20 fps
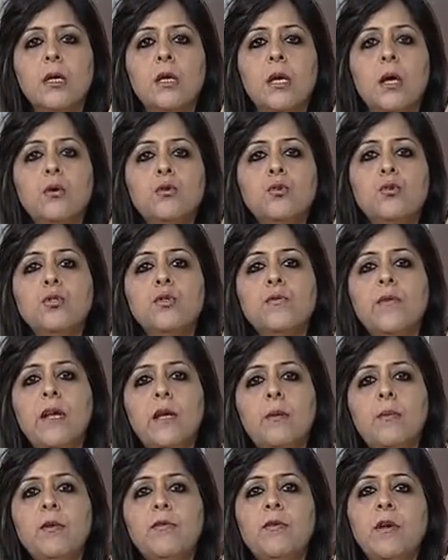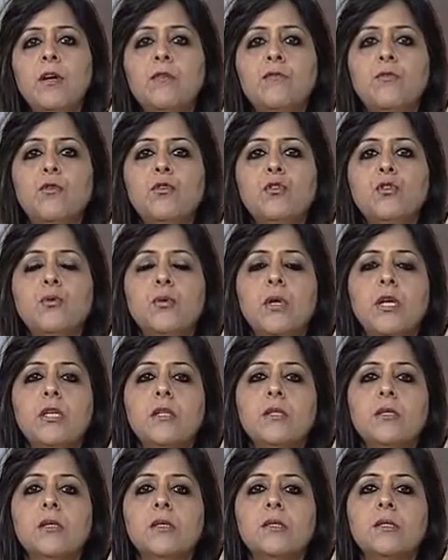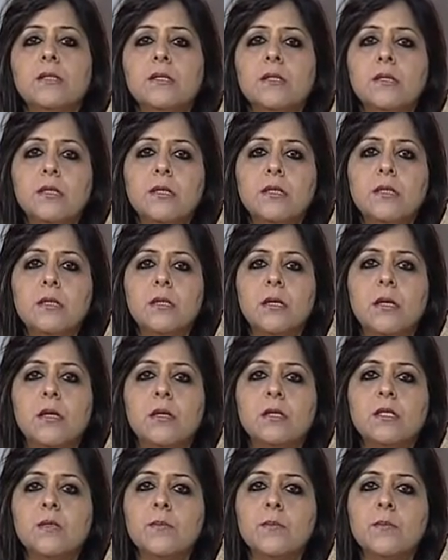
Now to develop a workforce you need certain uh,